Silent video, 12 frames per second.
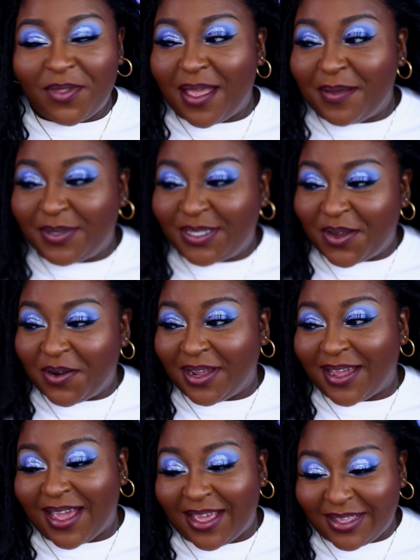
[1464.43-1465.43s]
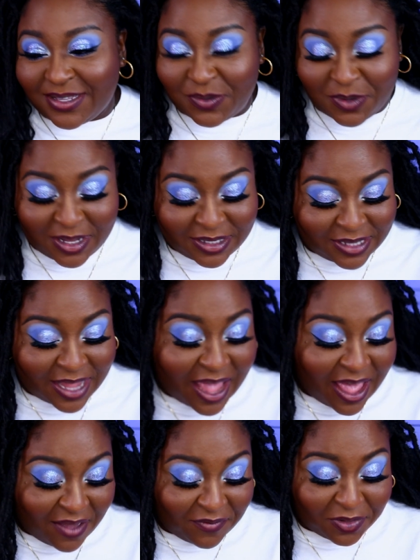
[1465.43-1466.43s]
I'm sorry, guys. When I say I
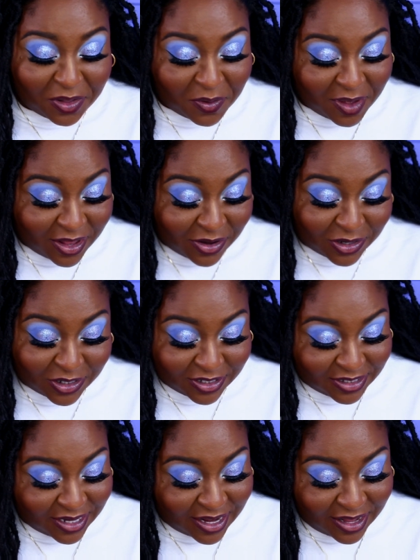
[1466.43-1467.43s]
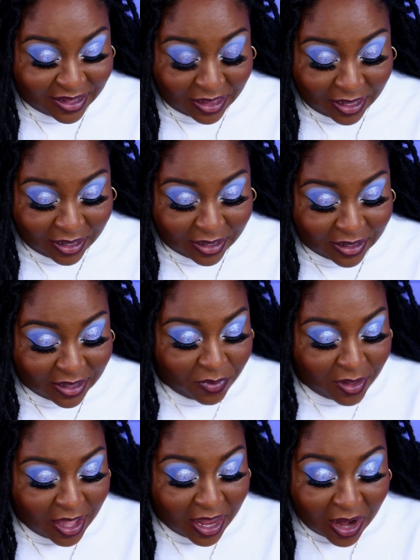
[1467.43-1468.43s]
have low energy today, like,
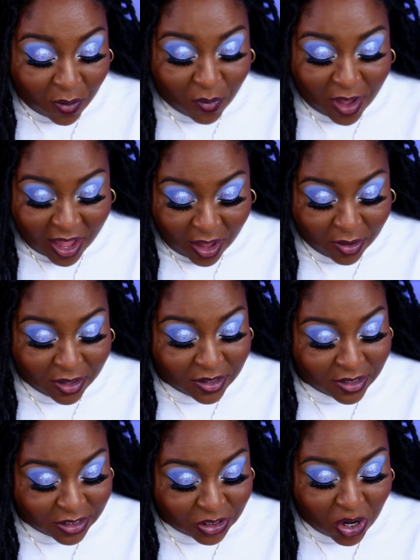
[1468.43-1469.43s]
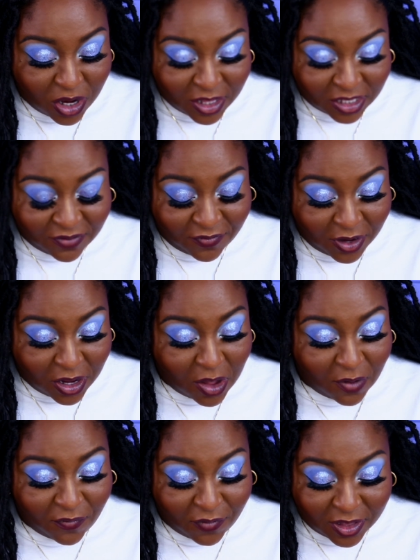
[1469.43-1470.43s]
and I, I started this
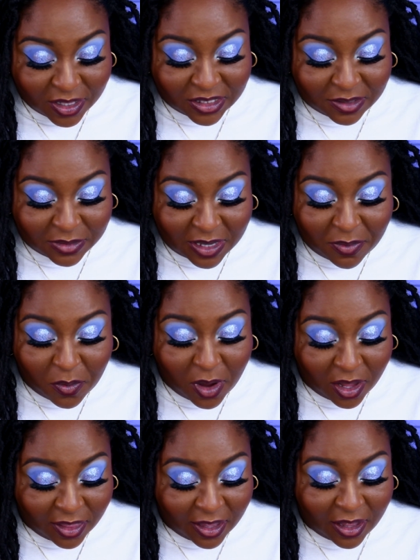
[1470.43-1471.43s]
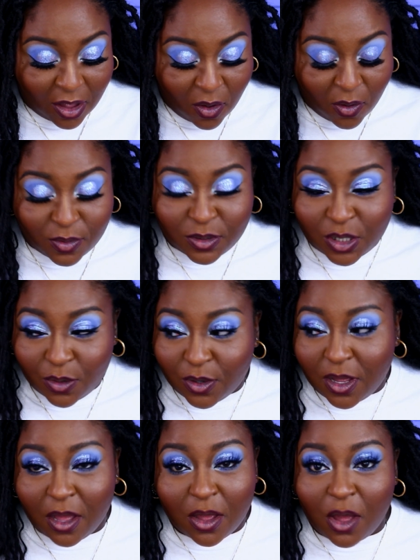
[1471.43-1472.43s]
video feeling some type of way, like, oh, so
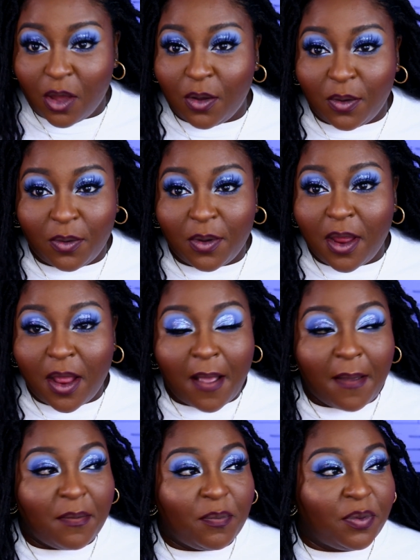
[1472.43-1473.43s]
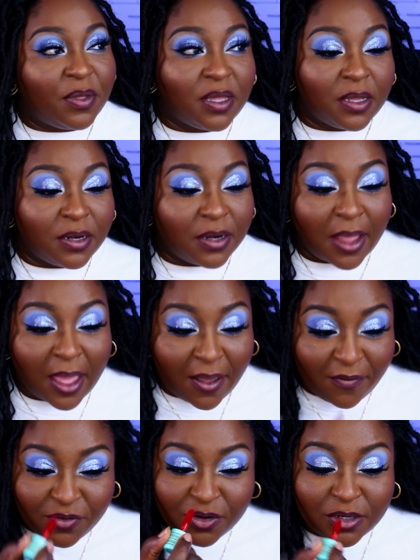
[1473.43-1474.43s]
gung-ho. But
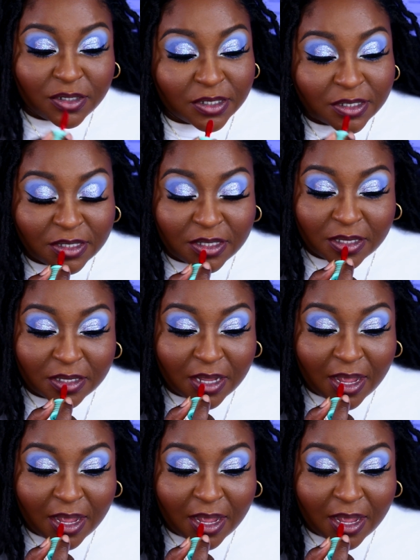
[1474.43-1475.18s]
after just the